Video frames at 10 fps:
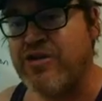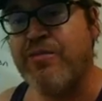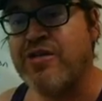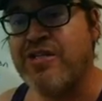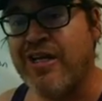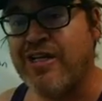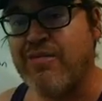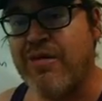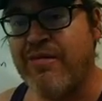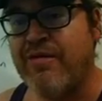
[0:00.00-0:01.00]

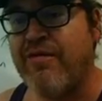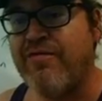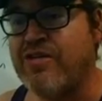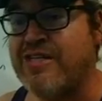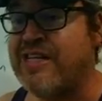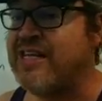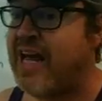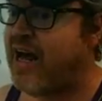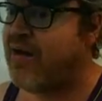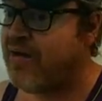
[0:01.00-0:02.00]
supercilious with him and refuses to
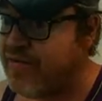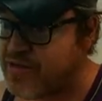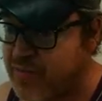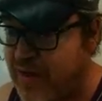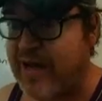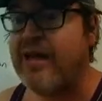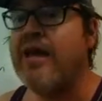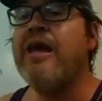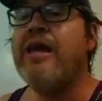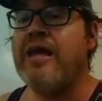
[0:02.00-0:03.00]
get out of his way,
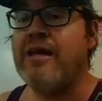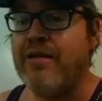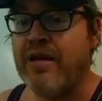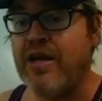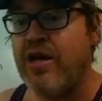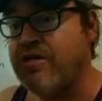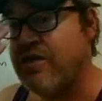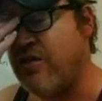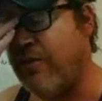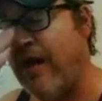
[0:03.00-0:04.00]
he immediately goes
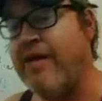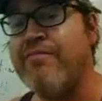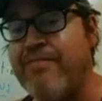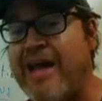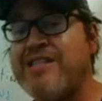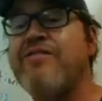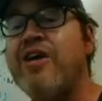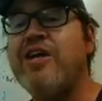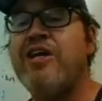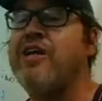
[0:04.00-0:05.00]
into a massive
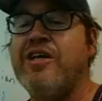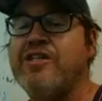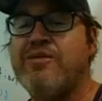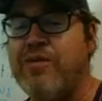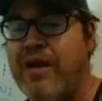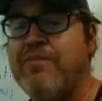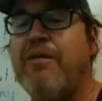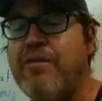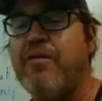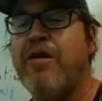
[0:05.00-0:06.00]
killing spree,
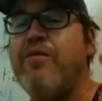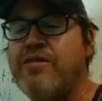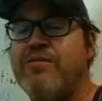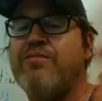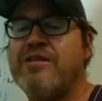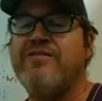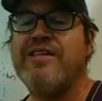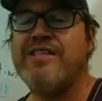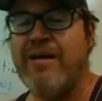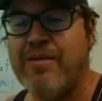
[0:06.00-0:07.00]
probably one of the most impressive
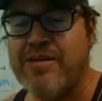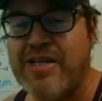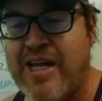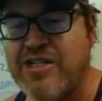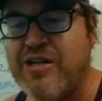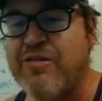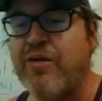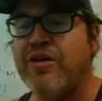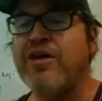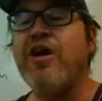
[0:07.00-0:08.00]
examples in the ancient
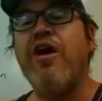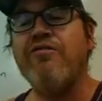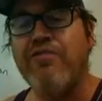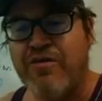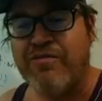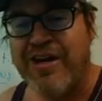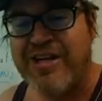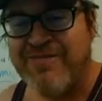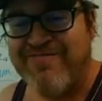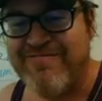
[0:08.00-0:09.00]
world of road
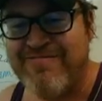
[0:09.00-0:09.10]
rage.